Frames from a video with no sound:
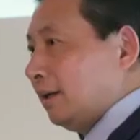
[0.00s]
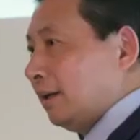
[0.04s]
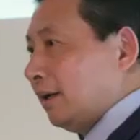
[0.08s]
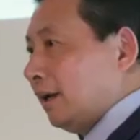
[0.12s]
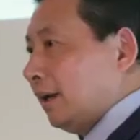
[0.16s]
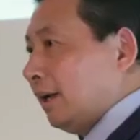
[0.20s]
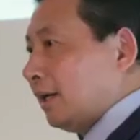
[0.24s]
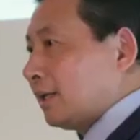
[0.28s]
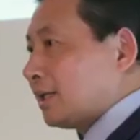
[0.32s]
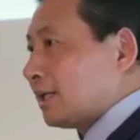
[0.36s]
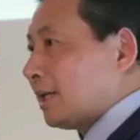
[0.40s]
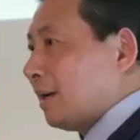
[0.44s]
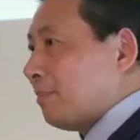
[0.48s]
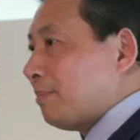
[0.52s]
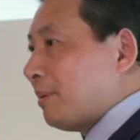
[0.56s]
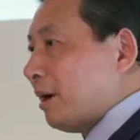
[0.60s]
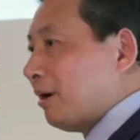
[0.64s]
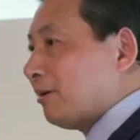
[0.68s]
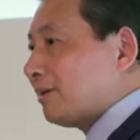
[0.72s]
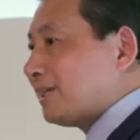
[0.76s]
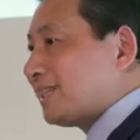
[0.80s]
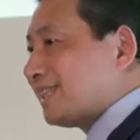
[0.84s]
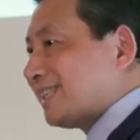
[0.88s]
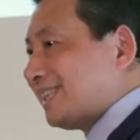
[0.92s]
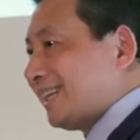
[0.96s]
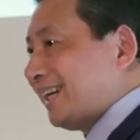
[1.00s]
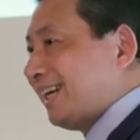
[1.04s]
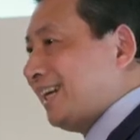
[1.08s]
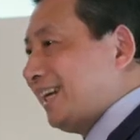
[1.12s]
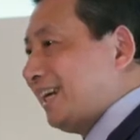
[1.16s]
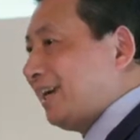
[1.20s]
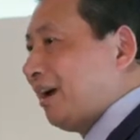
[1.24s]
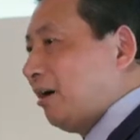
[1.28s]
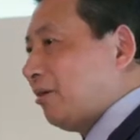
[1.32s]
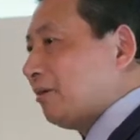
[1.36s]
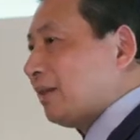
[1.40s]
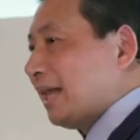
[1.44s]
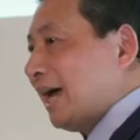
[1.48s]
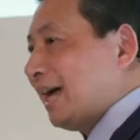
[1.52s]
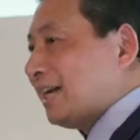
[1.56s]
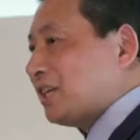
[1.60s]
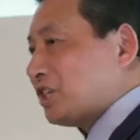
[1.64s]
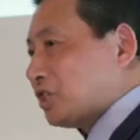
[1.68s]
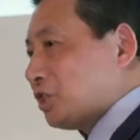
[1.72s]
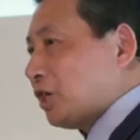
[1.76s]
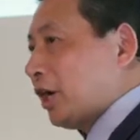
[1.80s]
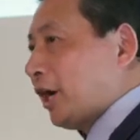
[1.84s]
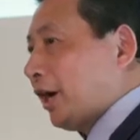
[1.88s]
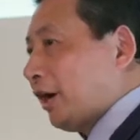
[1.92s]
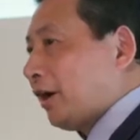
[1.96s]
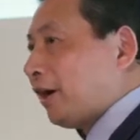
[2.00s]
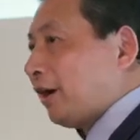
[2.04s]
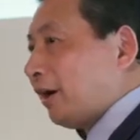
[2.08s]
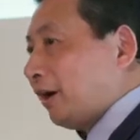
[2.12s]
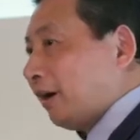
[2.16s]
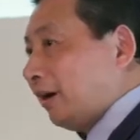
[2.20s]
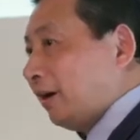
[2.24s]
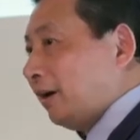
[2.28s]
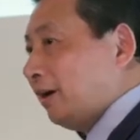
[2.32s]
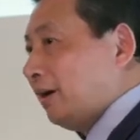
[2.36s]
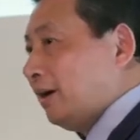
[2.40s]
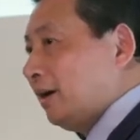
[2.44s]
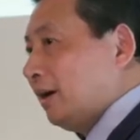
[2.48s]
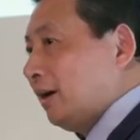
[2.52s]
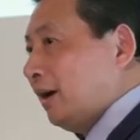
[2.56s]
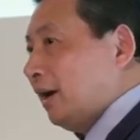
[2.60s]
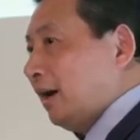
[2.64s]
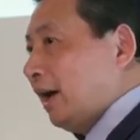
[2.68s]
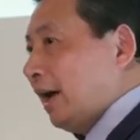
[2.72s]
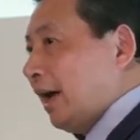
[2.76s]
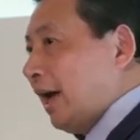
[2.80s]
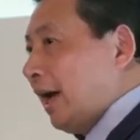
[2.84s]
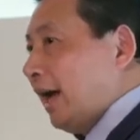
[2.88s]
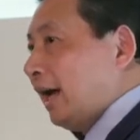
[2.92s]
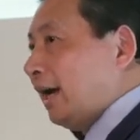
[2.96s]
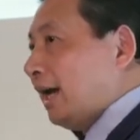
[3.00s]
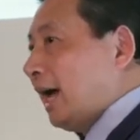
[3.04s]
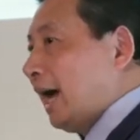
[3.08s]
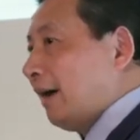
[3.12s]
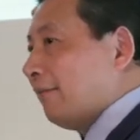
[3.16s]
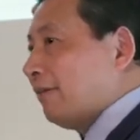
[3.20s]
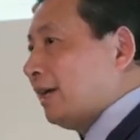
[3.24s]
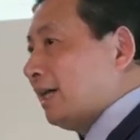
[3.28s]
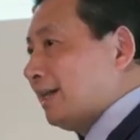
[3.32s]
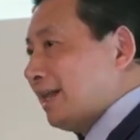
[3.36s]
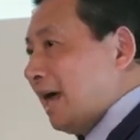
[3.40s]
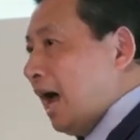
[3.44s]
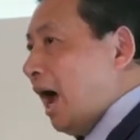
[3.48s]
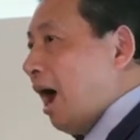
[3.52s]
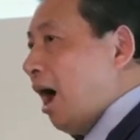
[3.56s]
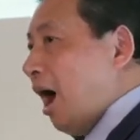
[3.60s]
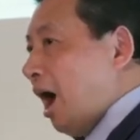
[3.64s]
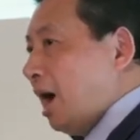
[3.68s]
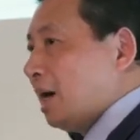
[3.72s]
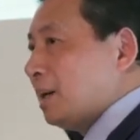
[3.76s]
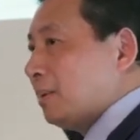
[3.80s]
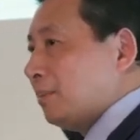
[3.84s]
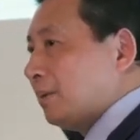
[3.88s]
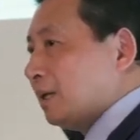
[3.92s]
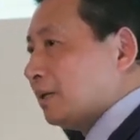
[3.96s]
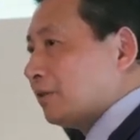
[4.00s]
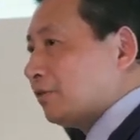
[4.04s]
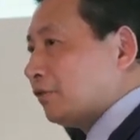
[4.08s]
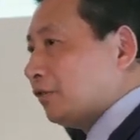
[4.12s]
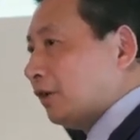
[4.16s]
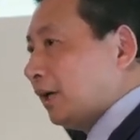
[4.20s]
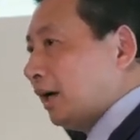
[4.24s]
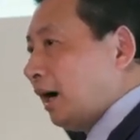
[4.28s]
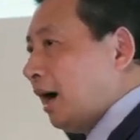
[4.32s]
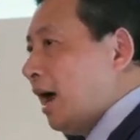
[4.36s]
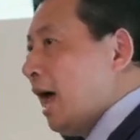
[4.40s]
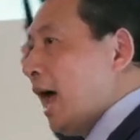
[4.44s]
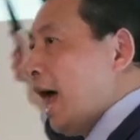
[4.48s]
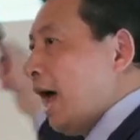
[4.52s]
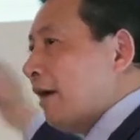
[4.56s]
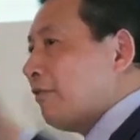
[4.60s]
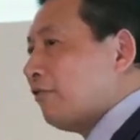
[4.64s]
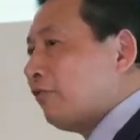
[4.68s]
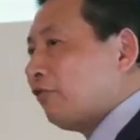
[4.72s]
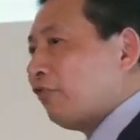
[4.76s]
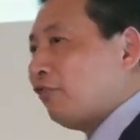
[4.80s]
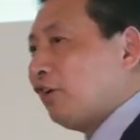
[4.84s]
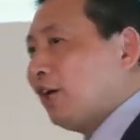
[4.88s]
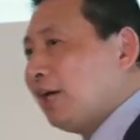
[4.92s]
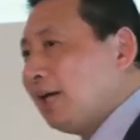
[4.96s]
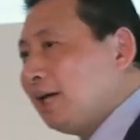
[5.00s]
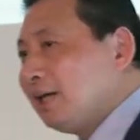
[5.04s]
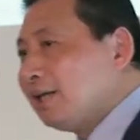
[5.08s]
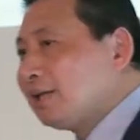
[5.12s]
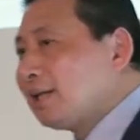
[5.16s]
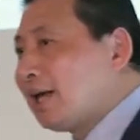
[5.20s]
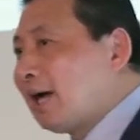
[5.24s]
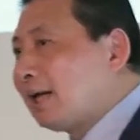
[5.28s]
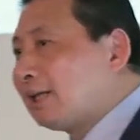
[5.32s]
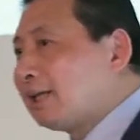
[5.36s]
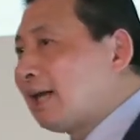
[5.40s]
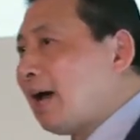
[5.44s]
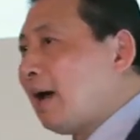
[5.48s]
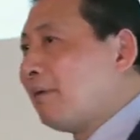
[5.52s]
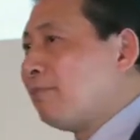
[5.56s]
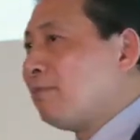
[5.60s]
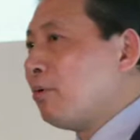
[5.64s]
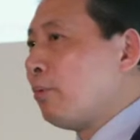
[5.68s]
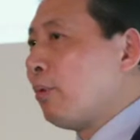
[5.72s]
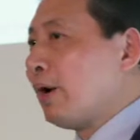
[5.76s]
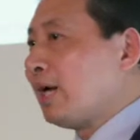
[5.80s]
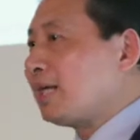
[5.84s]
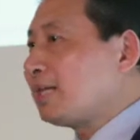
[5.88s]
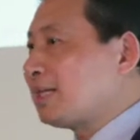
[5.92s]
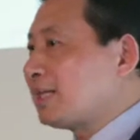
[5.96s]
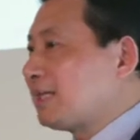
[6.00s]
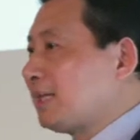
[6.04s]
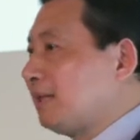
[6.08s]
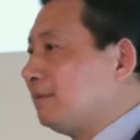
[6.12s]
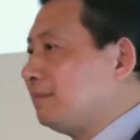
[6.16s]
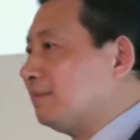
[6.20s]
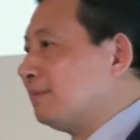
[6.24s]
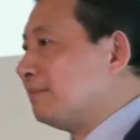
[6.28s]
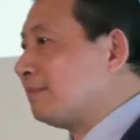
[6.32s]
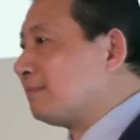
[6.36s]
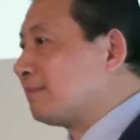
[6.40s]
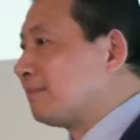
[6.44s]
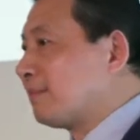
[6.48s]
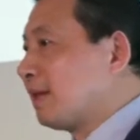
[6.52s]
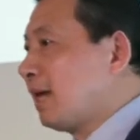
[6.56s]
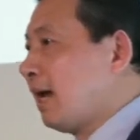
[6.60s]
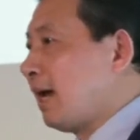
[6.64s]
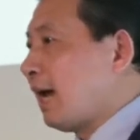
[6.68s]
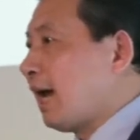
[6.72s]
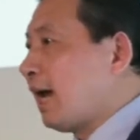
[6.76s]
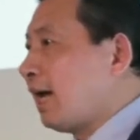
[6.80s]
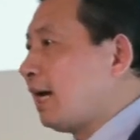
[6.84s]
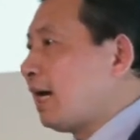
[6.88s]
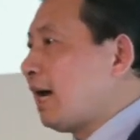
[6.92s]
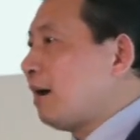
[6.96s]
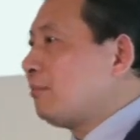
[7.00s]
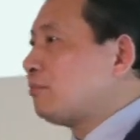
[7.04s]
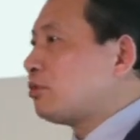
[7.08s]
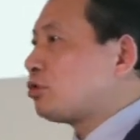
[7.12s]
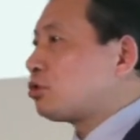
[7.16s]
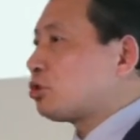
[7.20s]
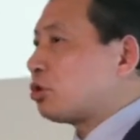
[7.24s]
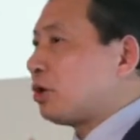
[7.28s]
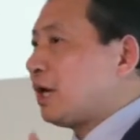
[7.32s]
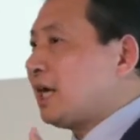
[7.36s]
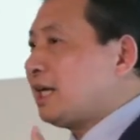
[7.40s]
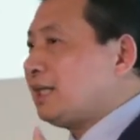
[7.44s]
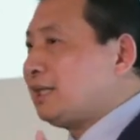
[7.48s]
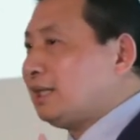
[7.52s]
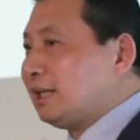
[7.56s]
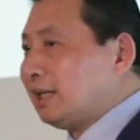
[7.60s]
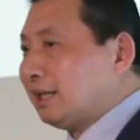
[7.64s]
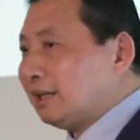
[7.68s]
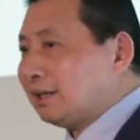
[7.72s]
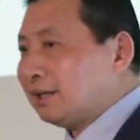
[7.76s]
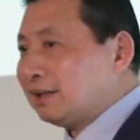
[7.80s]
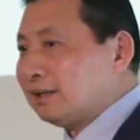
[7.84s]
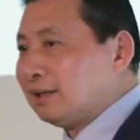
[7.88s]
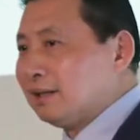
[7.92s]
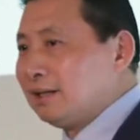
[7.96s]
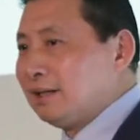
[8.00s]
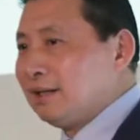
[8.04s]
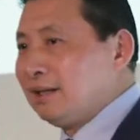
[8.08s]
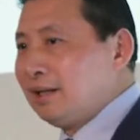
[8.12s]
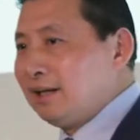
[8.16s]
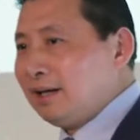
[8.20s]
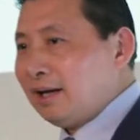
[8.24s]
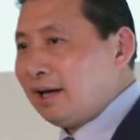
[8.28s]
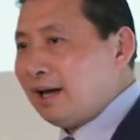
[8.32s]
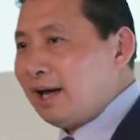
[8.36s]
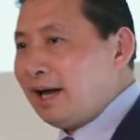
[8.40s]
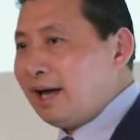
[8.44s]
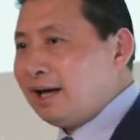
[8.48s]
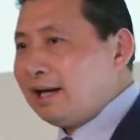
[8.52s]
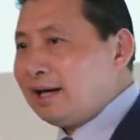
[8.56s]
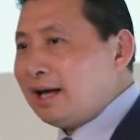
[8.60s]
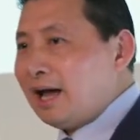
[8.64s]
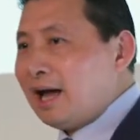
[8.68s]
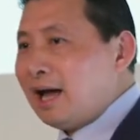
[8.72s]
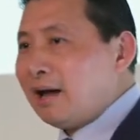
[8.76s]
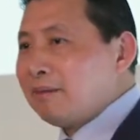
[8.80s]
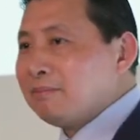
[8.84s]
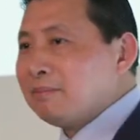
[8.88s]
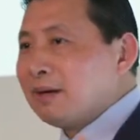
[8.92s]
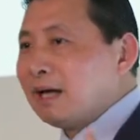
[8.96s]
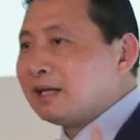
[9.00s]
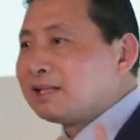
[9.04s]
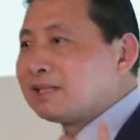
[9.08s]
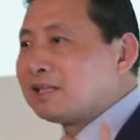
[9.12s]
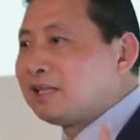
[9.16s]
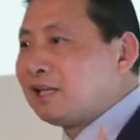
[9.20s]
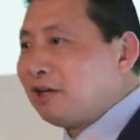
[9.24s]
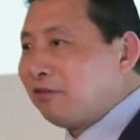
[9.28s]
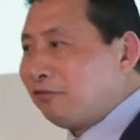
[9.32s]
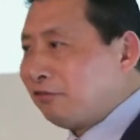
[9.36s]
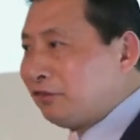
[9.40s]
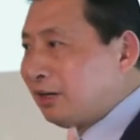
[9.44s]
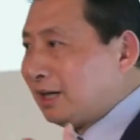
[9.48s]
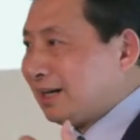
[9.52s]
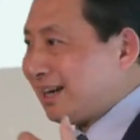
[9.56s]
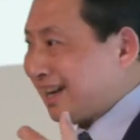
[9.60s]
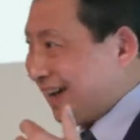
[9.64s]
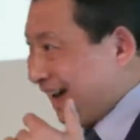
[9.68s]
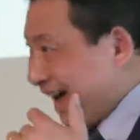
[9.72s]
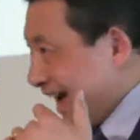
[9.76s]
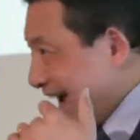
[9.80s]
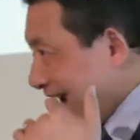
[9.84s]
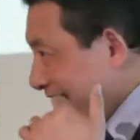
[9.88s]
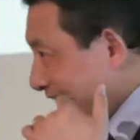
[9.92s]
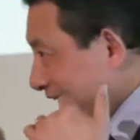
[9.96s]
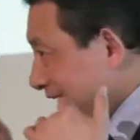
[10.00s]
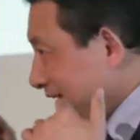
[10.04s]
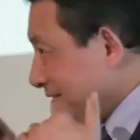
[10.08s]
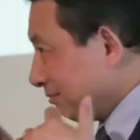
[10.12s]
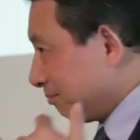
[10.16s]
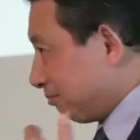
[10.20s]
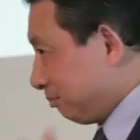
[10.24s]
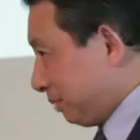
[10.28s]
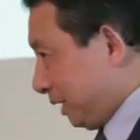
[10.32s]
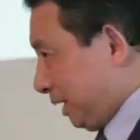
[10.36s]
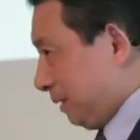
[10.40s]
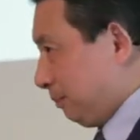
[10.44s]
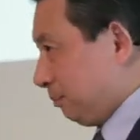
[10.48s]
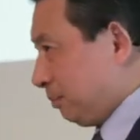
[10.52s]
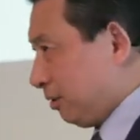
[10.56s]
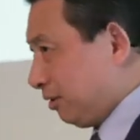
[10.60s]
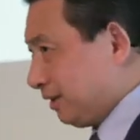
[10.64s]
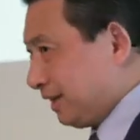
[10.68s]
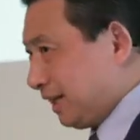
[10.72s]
It's about sitting on that chair and having that atmosphere and feeling that I'm Western and I'm trendy and I'm a different kind of people